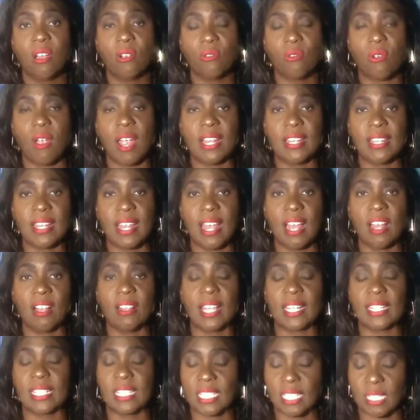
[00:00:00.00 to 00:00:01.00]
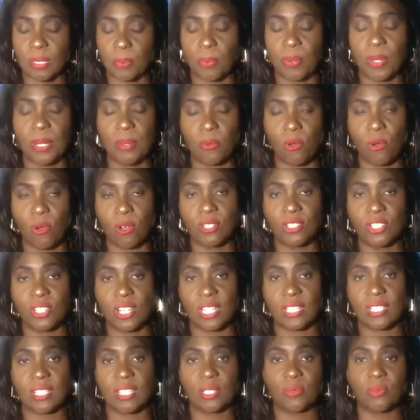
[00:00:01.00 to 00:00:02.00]
right now, like the Supreme Court
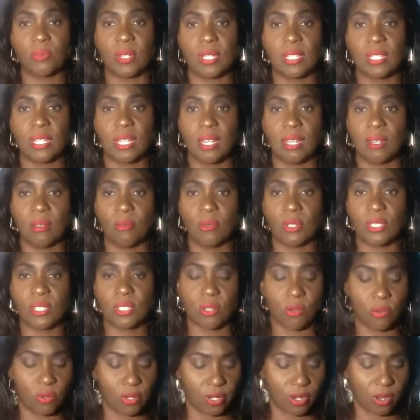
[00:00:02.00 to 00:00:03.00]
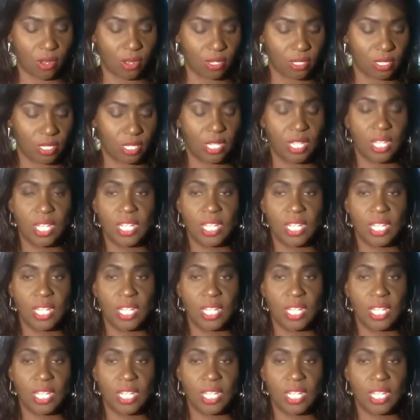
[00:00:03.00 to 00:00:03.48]
justice, what's going on.